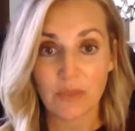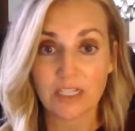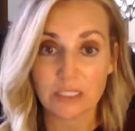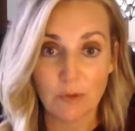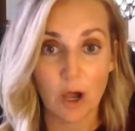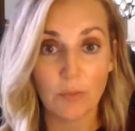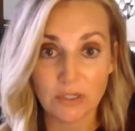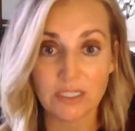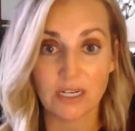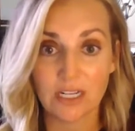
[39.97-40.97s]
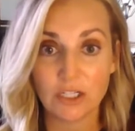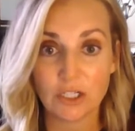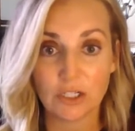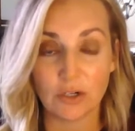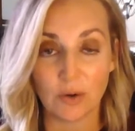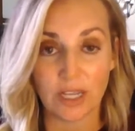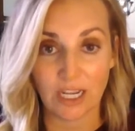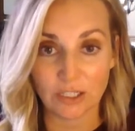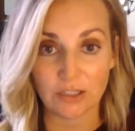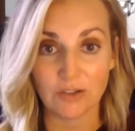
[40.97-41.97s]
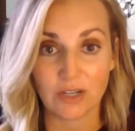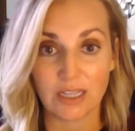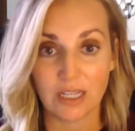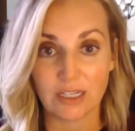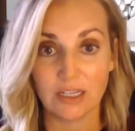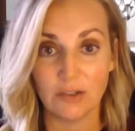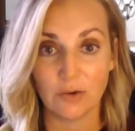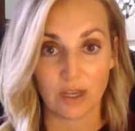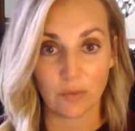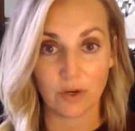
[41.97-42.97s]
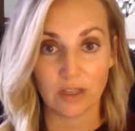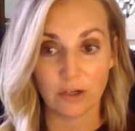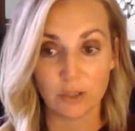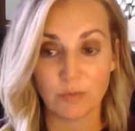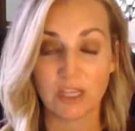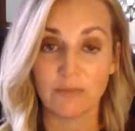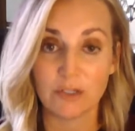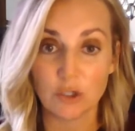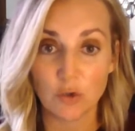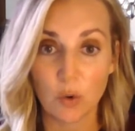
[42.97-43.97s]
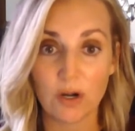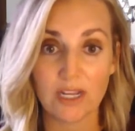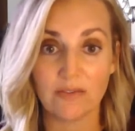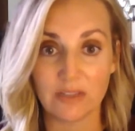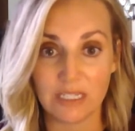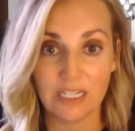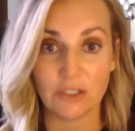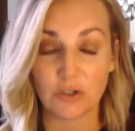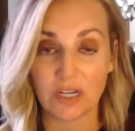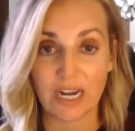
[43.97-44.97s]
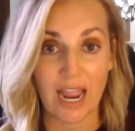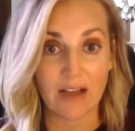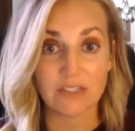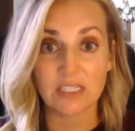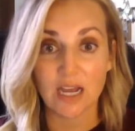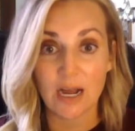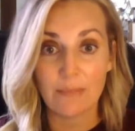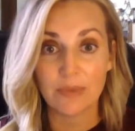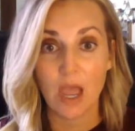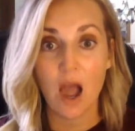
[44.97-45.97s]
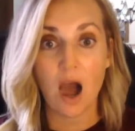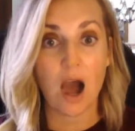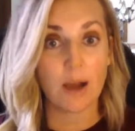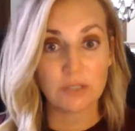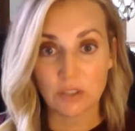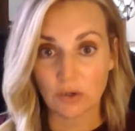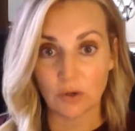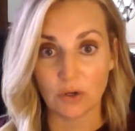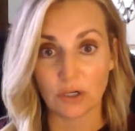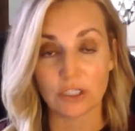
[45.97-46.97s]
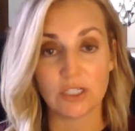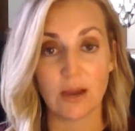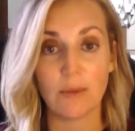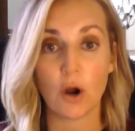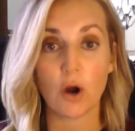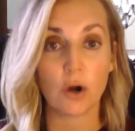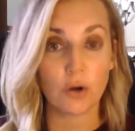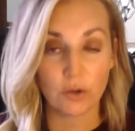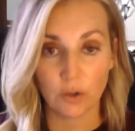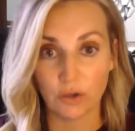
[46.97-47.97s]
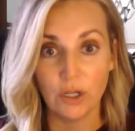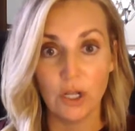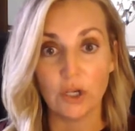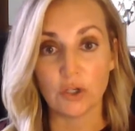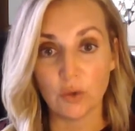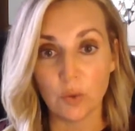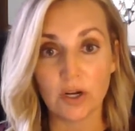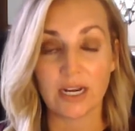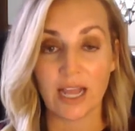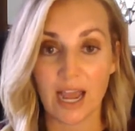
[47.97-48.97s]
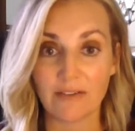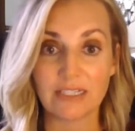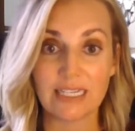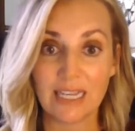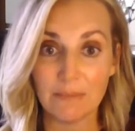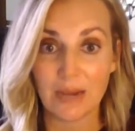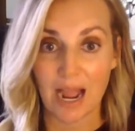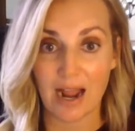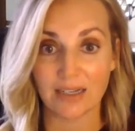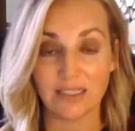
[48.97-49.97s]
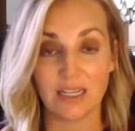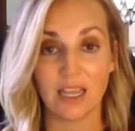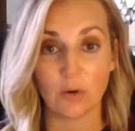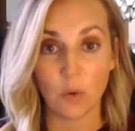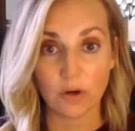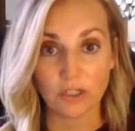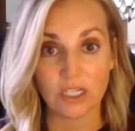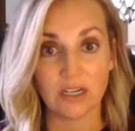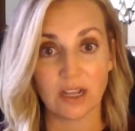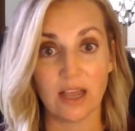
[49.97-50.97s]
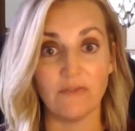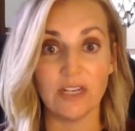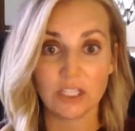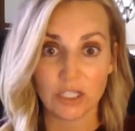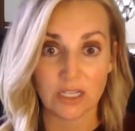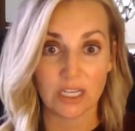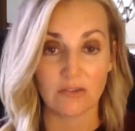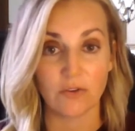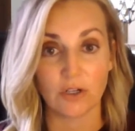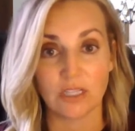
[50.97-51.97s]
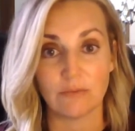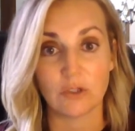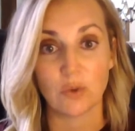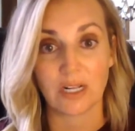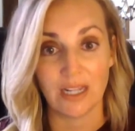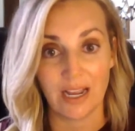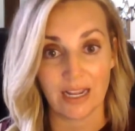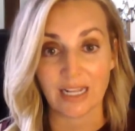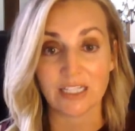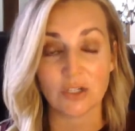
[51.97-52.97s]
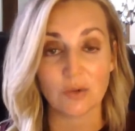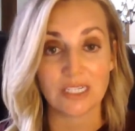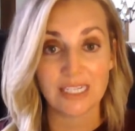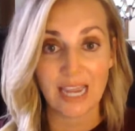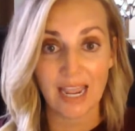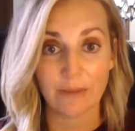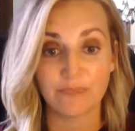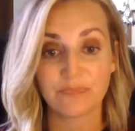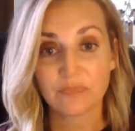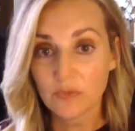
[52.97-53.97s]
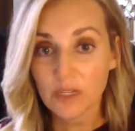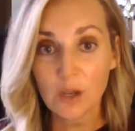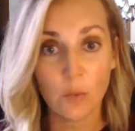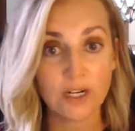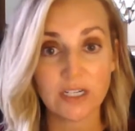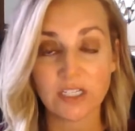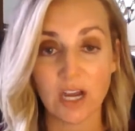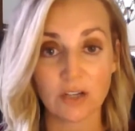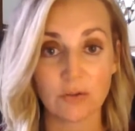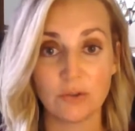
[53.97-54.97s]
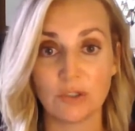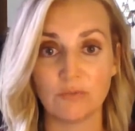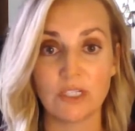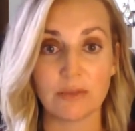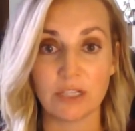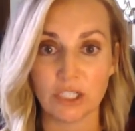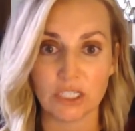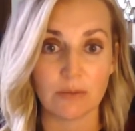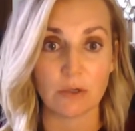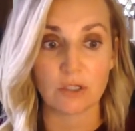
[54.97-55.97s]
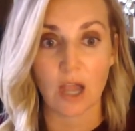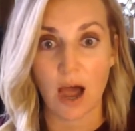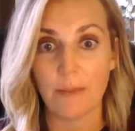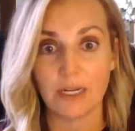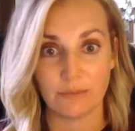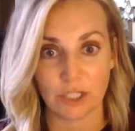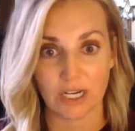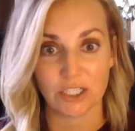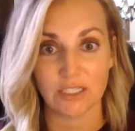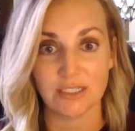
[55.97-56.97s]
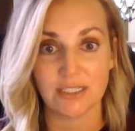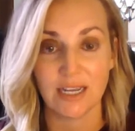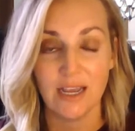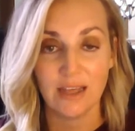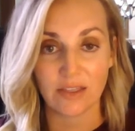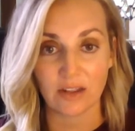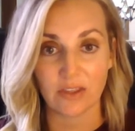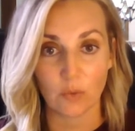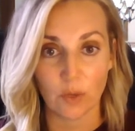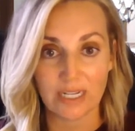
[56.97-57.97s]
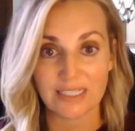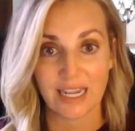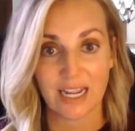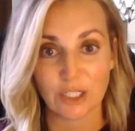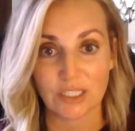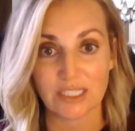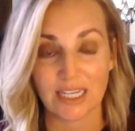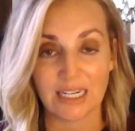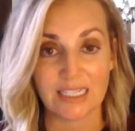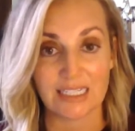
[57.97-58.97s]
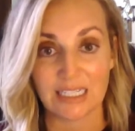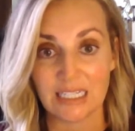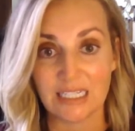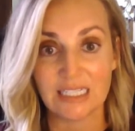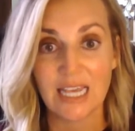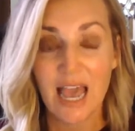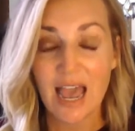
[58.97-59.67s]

A small percentage, you know, occasionally you'll get lucky and you'll get one of those, but the majority of leads are going to have some obstacle or some hurdle you are going to have to get past in order to eventually convert them to a client. And so today, I wanted to talk through some, some of just the most common objections that I think we as agents get as leads.